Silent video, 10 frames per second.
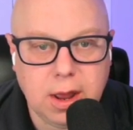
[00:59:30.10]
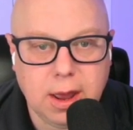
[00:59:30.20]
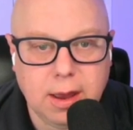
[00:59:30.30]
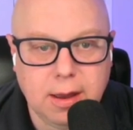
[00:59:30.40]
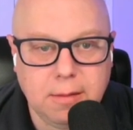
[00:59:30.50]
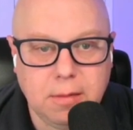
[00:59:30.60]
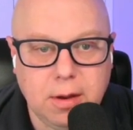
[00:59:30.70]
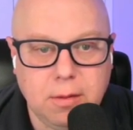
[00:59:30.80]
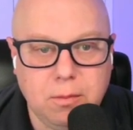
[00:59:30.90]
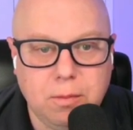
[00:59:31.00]

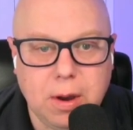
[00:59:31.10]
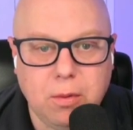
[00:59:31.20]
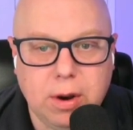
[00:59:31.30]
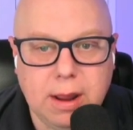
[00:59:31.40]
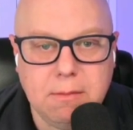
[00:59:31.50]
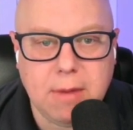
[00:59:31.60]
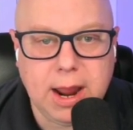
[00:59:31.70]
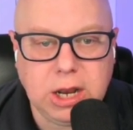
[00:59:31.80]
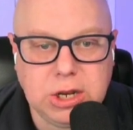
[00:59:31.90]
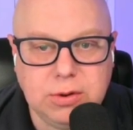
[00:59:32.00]
but what I
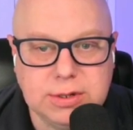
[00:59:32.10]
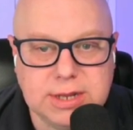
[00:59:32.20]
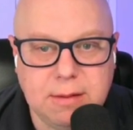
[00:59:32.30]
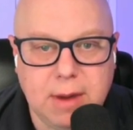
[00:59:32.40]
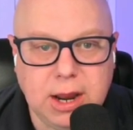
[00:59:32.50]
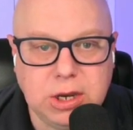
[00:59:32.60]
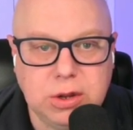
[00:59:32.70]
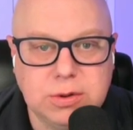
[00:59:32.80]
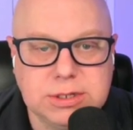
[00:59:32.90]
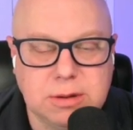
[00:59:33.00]
might do is I might
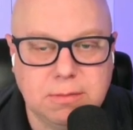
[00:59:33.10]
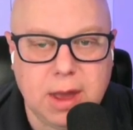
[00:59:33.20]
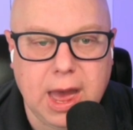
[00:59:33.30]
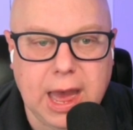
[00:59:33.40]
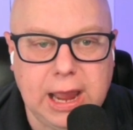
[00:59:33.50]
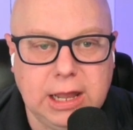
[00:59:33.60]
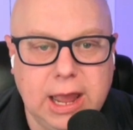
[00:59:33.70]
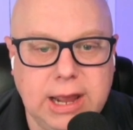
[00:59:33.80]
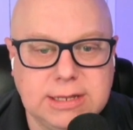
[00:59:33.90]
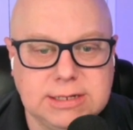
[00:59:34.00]
do some
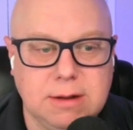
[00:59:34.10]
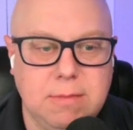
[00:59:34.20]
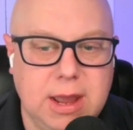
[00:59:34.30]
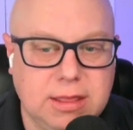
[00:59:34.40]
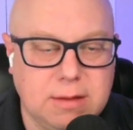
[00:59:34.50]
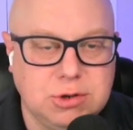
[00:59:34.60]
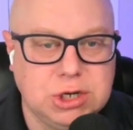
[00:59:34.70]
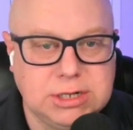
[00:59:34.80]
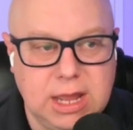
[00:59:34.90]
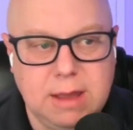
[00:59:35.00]
highlights and make them
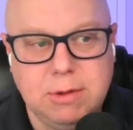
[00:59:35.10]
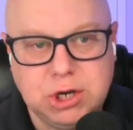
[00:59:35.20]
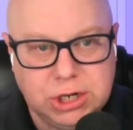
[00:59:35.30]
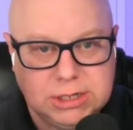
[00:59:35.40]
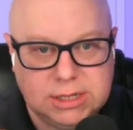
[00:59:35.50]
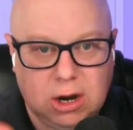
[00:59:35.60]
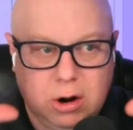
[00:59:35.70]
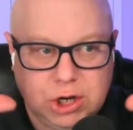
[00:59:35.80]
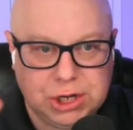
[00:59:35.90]
just images that